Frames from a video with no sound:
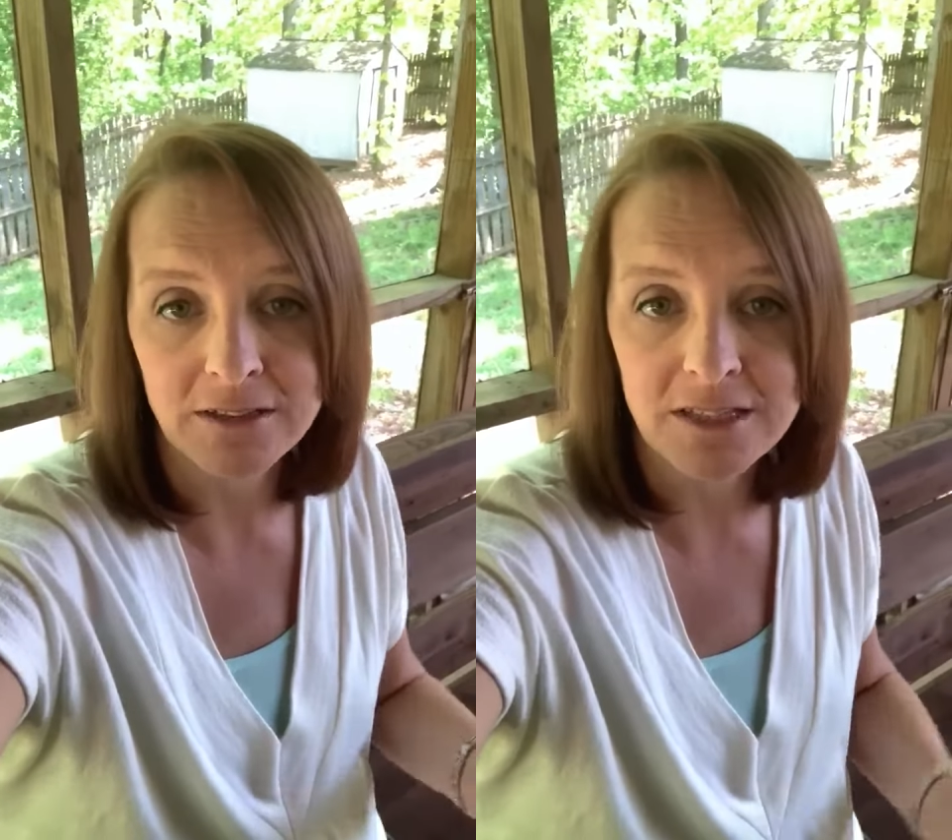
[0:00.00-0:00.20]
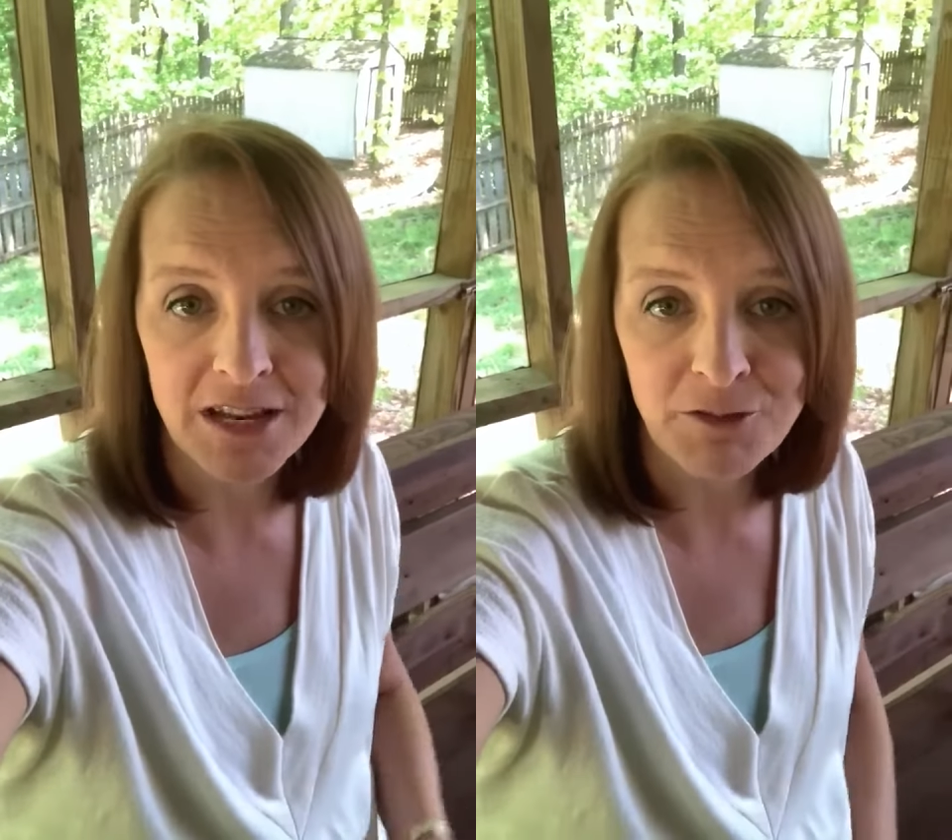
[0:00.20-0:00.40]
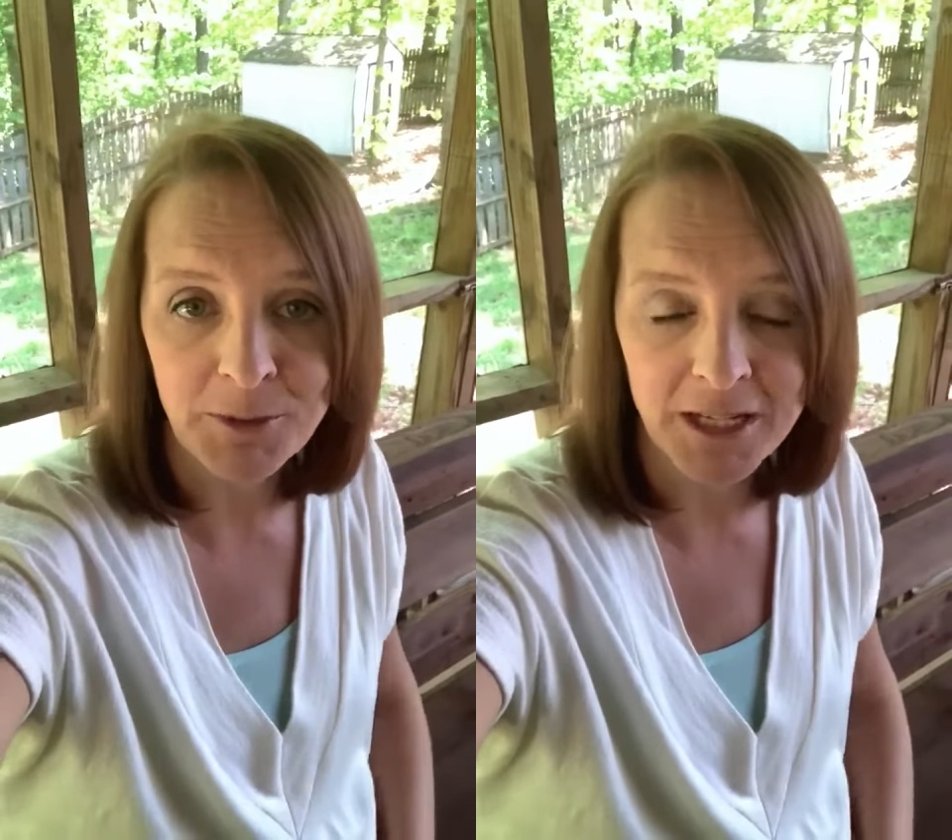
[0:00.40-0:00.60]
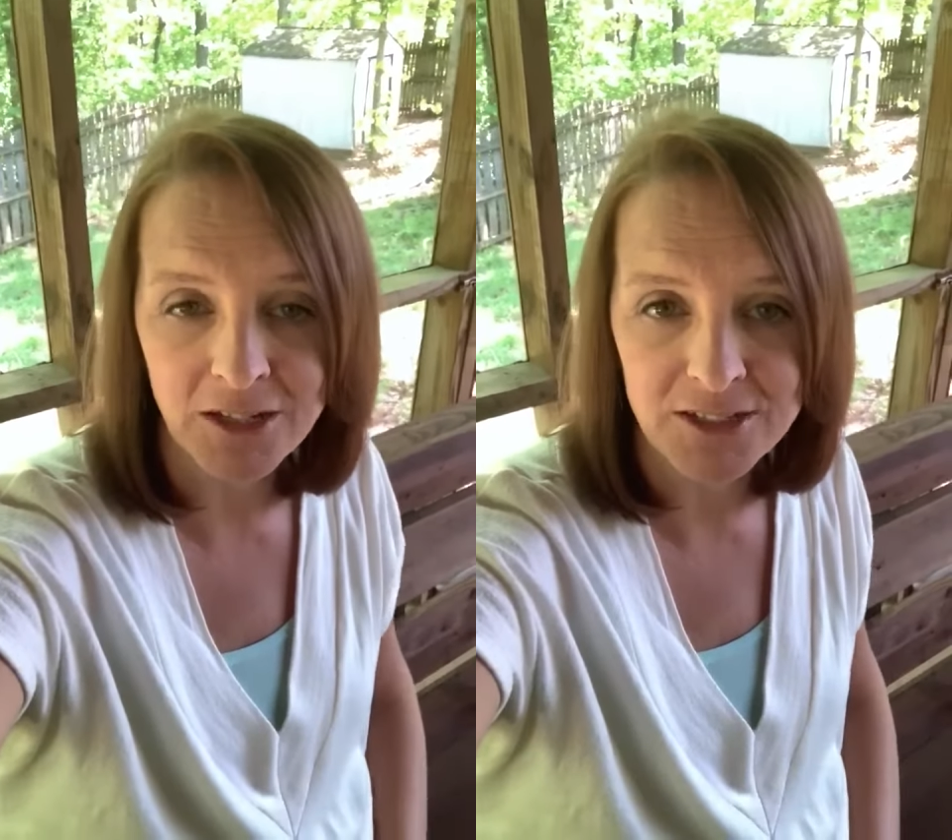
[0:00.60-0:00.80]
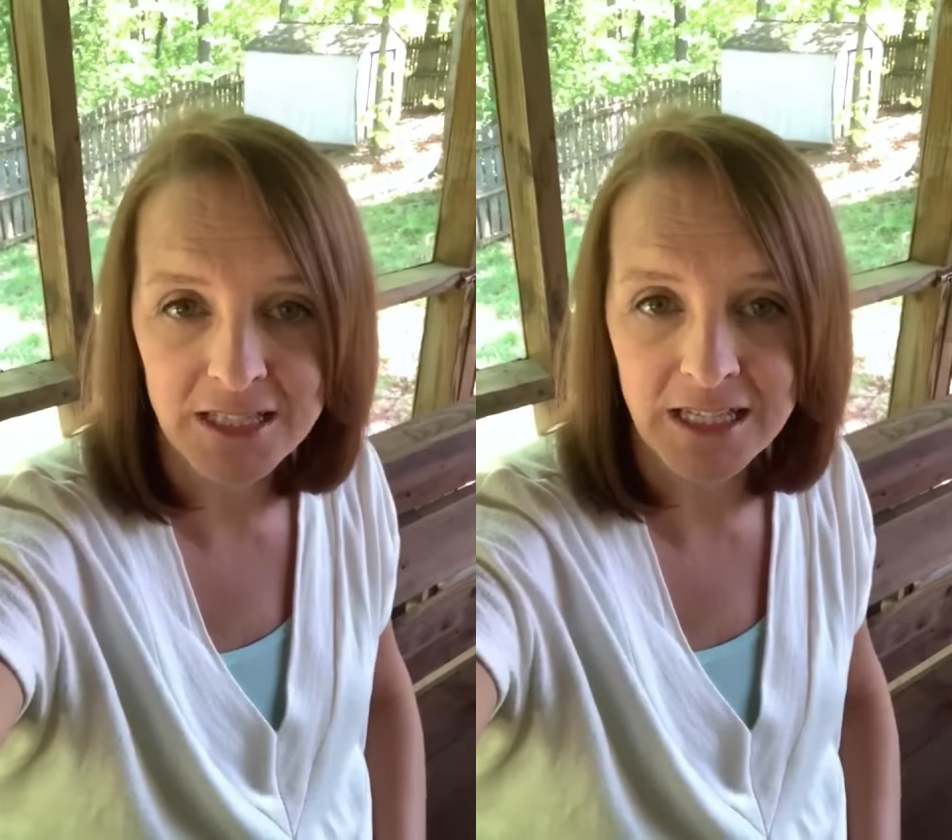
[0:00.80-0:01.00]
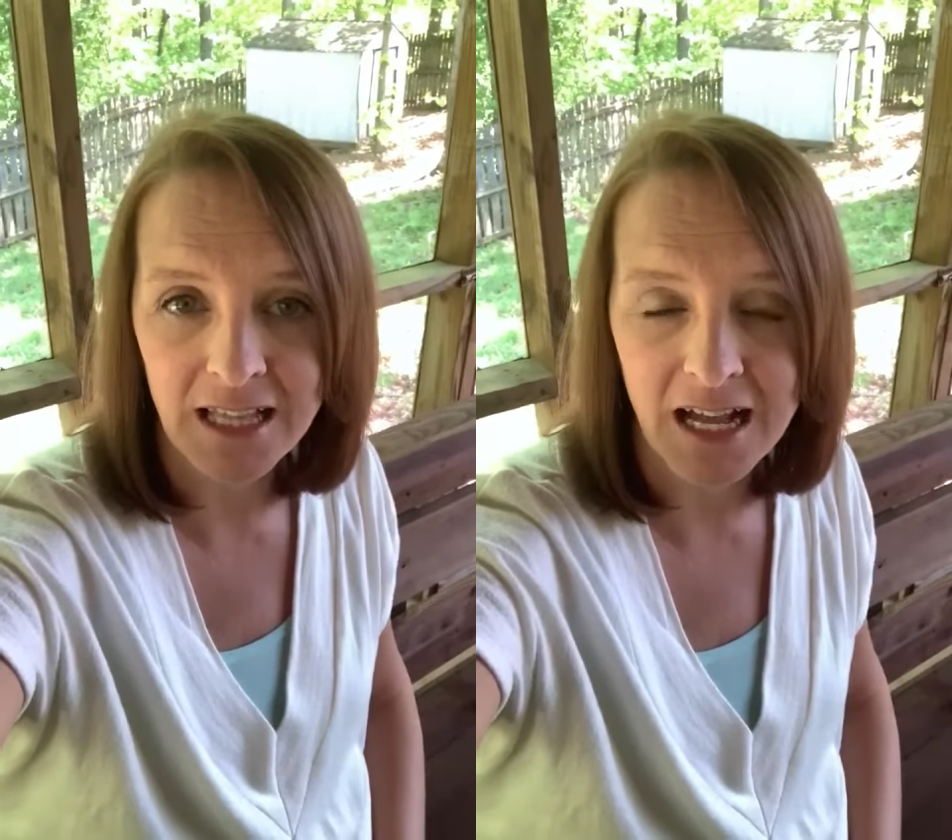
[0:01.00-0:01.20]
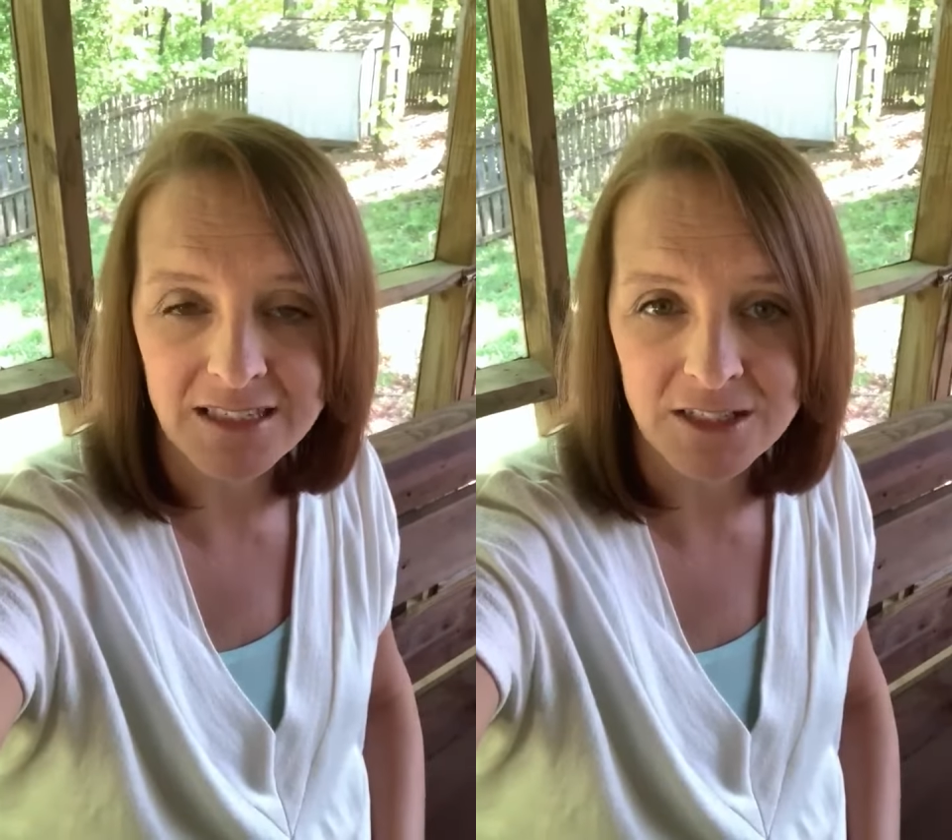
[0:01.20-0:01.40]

see everybody else in the class.